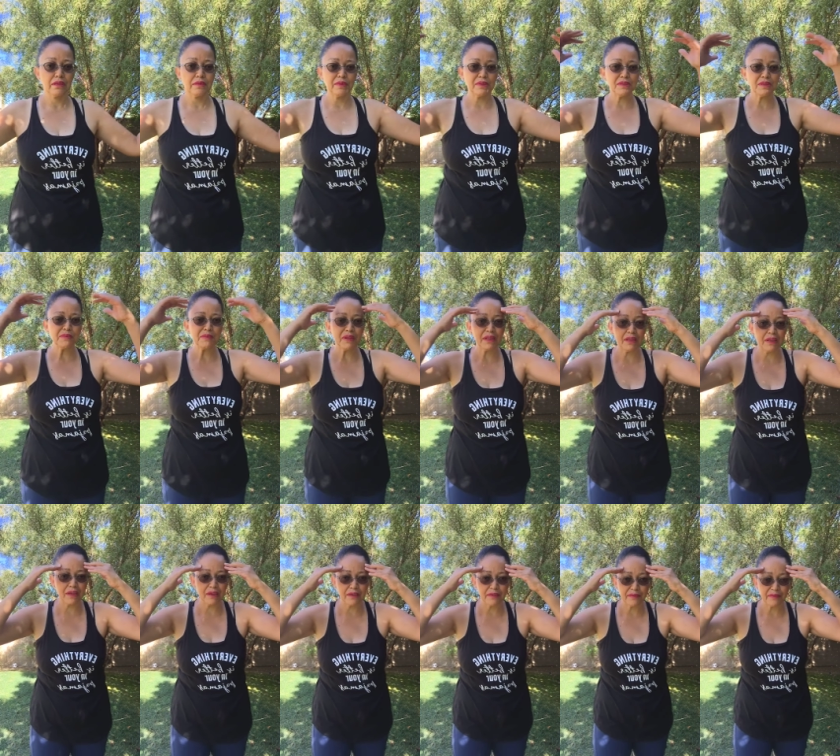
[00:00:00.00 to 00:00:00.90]
what you
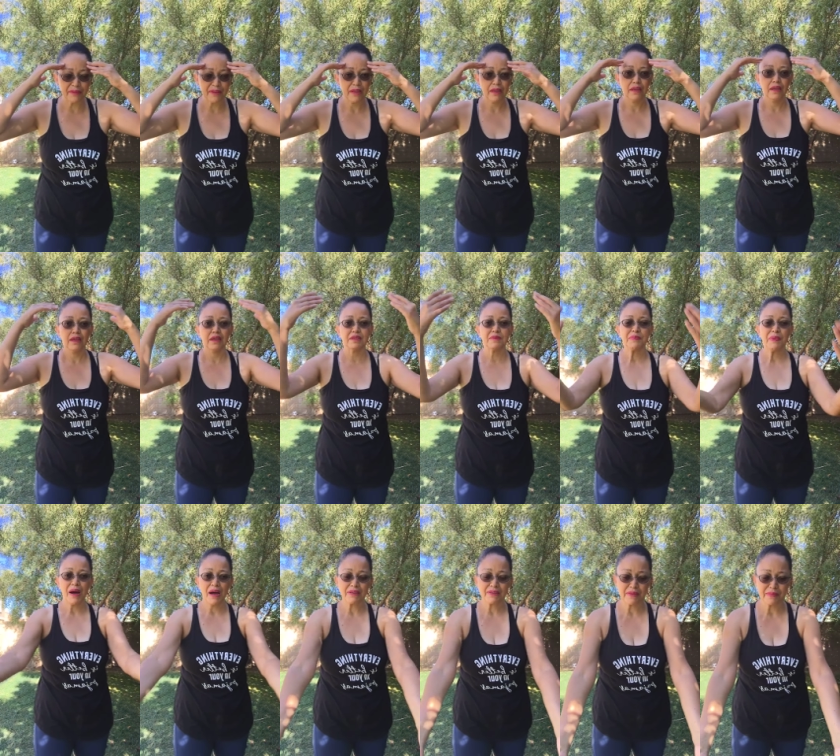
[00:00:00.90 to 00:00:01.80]
believe is
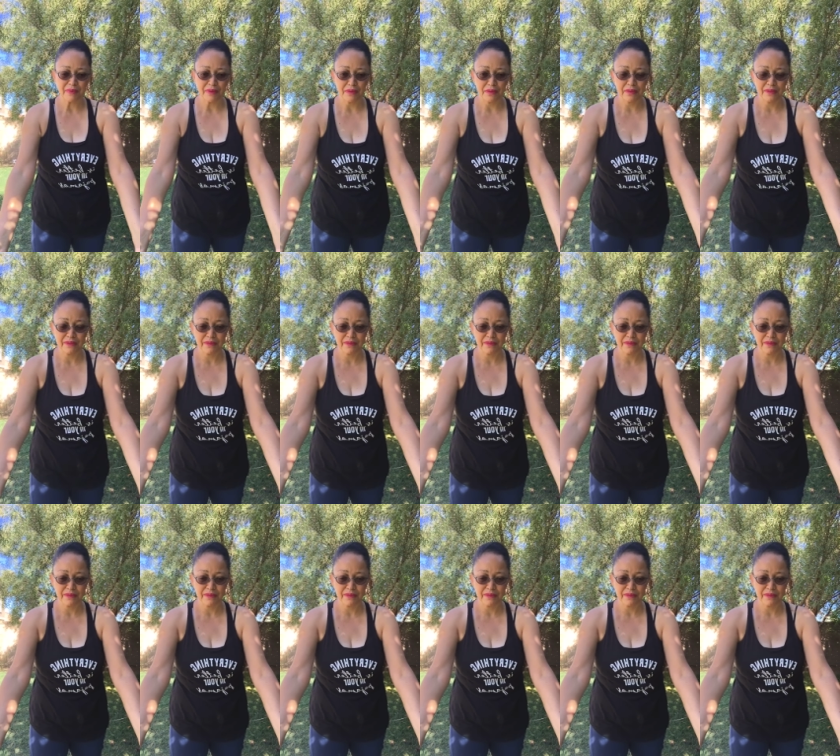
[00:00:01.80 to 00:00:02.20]
possible.